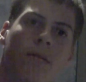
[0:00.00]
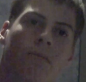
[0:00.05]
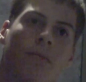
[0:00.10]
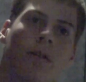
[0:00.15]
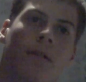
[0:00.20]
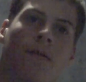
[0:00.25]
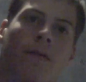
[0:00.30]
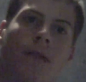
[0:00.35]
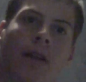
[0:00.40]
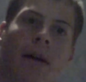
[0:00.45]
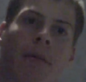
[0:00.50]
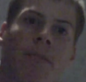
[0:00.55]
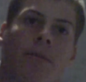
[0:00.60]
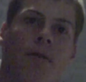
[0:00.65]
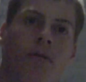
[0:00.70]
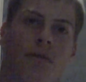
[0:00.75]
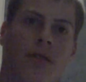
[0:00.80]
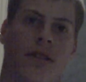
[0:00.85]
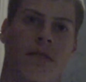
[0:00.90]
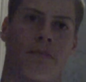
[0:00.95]
with
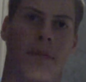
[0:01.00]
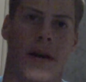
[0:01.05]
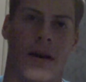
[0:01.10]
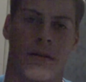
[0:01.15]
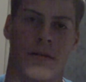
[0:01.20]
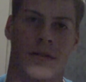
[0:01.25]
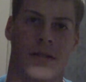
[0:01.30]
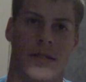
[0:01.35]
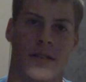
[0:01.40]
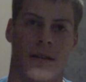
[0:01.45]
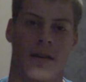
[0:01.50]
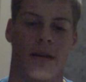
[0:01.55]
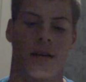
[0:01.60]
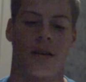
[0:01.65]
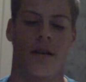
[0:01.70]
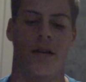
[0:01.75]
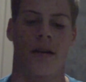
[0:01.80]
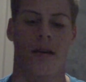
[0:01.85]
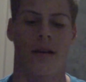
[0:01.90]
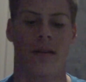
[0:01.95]
flamethrower spells.
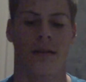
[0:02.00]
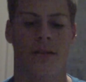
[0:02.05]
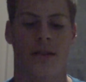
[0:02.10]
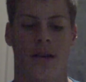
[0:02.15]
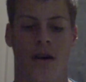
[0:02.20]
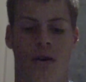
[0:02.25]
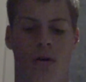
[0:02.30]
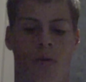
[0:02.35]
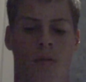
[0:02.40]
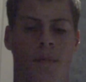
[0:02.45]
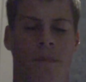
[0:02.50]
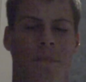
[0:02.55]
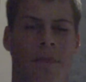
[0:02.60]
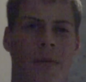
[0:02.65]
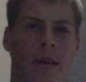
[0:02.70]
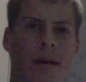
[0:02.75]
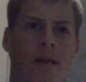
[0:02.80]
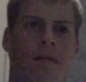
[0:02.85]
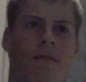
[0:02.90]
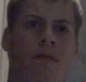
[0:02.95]
So
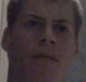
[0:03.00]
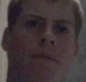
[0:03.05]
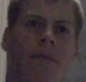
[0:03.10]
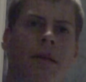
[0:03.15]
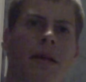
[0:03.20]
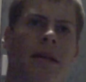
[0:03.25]
from